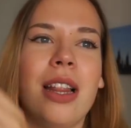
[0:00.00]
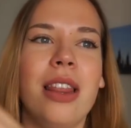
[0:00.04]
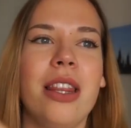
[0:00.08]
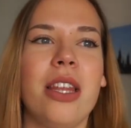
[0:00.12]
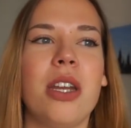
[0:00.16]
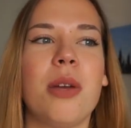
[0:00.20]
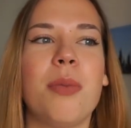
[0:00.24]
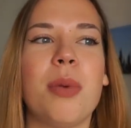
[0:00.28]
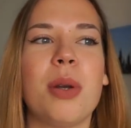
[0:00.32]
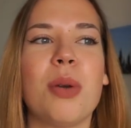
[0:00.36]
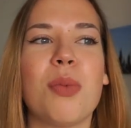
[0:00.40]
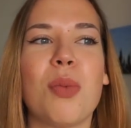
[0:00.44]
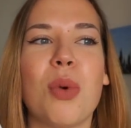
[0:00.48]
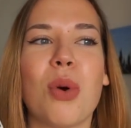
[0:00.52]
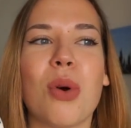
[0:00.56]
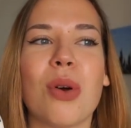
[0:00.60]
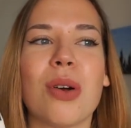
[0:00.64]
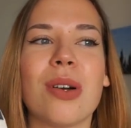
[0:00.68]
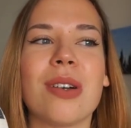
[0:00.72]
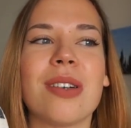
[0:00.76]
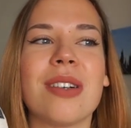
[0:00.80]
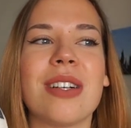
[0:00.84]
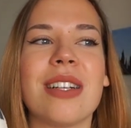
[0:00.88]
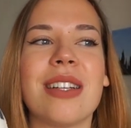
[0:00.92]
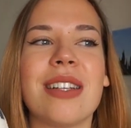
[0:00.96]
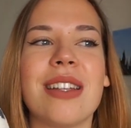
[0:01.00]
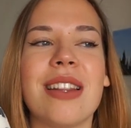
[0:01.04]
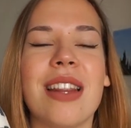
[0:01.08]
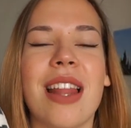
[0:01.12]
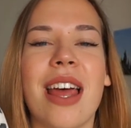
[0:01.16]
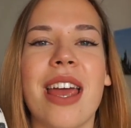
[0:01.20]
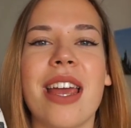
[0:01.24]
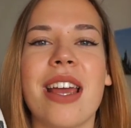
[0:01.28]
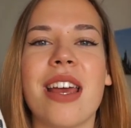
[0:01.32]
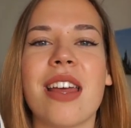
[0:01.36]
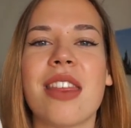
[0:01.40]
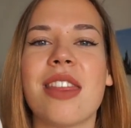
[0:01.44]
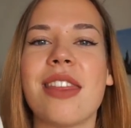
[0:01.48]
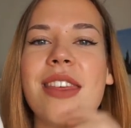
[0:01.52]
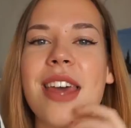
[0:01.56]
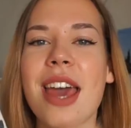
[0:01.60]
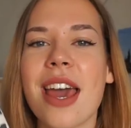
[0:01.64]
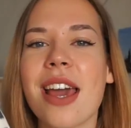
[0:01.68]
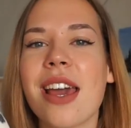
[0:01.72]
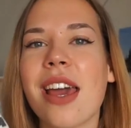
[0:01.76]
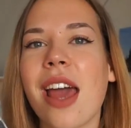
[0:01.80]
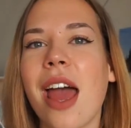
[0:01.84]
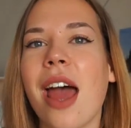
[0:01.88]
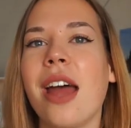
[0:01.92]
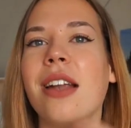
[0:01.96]
a little bit more like
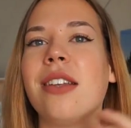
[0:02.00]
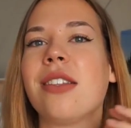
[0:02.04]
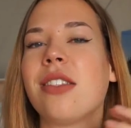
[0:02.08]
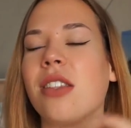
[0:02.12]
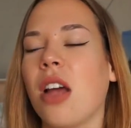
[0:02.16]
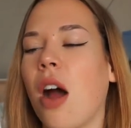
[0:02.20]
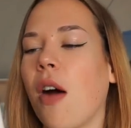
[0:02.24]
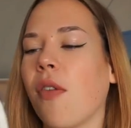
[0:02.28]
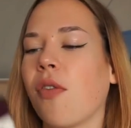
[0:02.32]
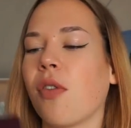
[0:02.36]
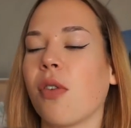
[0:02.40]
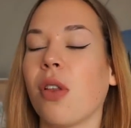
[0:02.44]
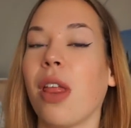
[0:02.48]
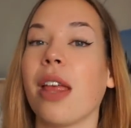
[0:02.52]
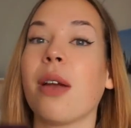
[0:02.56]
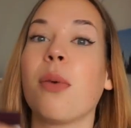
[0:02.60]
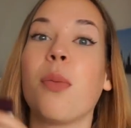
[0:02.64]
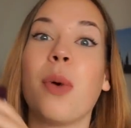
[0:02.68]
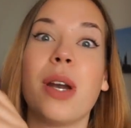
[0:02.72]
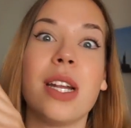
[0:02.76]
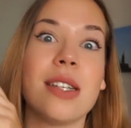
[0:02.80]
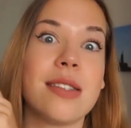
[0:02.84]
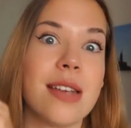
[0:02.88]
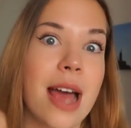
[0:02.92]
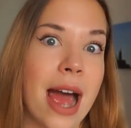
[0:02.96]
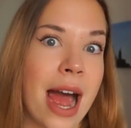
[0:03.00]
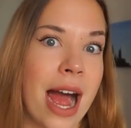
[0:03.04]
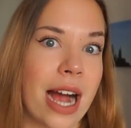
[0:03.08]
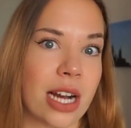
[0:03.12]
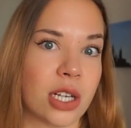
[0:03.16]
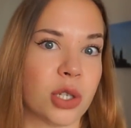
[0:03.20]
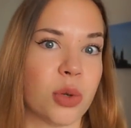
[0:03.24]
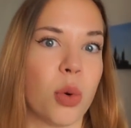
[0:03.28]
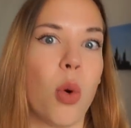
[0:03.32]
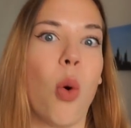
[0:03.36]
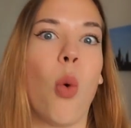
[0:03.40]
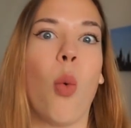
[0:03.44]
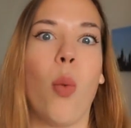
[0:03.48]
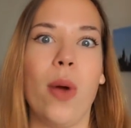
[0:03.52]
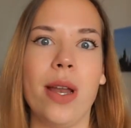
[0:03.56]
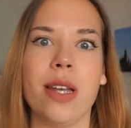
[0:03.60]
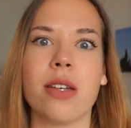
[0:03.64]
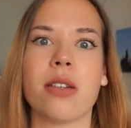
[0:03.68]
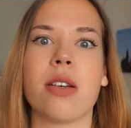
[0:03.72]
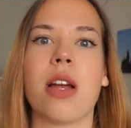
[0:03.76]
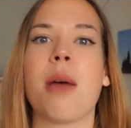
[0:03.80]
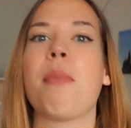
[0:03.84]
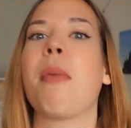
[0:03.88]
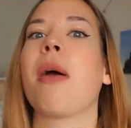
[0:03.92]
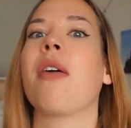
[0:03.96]
thick and soft for like when it's actual
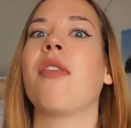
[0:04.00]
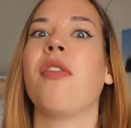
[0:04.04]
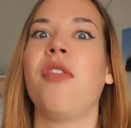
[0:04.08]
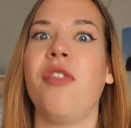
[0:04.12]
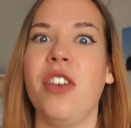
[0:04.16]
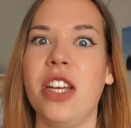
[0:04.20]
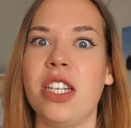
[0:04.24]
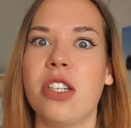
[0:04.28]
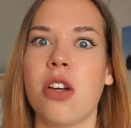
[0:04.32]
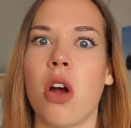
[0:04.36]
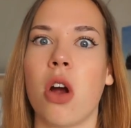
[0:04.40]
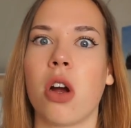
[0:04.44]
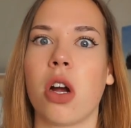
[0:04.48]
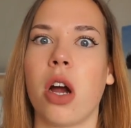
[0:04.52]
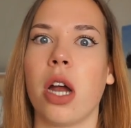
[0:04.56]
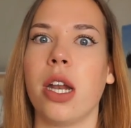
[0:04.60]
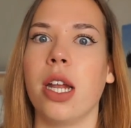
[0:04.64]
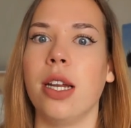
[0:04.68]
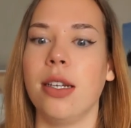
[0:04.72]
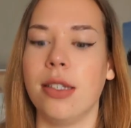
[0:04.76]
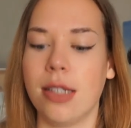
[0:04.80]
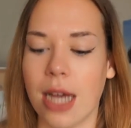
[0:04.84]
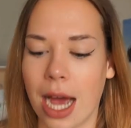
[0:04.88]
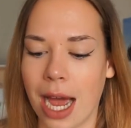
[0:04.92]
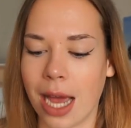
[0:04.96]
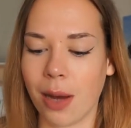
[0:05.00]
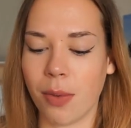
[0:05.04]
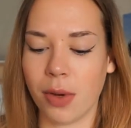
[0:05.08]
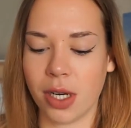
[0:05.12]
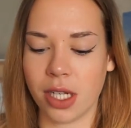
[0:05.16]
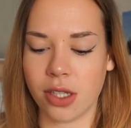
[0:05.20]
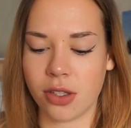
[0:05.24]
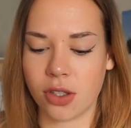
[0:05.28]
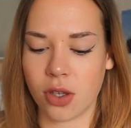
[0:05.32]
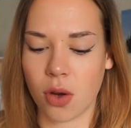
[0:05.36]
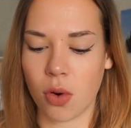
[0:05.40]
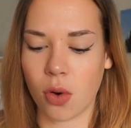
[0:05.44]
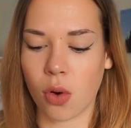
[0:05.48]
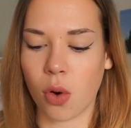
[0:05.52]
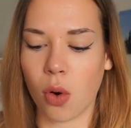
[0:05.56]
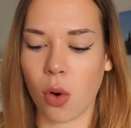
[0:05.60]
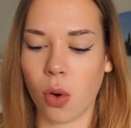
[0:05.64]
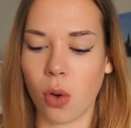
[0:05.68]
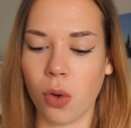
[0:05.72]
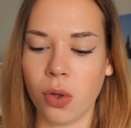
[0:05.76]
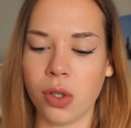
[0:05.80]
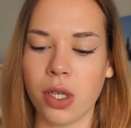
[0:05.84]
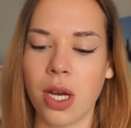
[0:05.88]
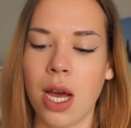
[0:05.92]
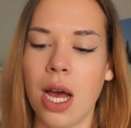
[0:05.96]
winter and my feet are gonna die when it's so
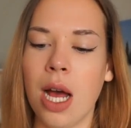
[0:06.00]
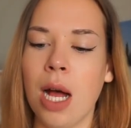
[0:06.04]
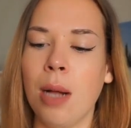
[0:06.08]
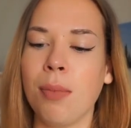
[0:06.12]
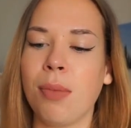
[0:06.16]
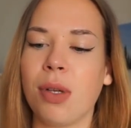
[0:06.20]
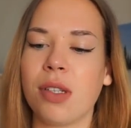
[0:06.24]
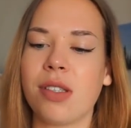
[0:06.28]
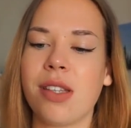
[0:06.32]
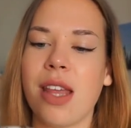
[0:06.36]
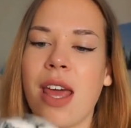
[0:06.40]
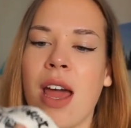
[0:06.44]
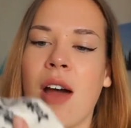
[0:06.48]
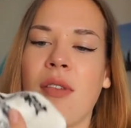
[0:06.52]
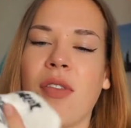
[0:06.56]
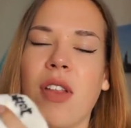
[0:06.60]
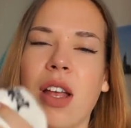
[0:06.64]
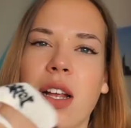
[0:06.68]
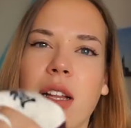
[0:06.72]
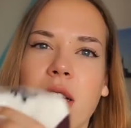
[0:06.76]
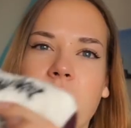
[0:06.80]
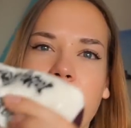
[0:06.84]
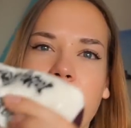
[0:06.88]
cold. Plus they have like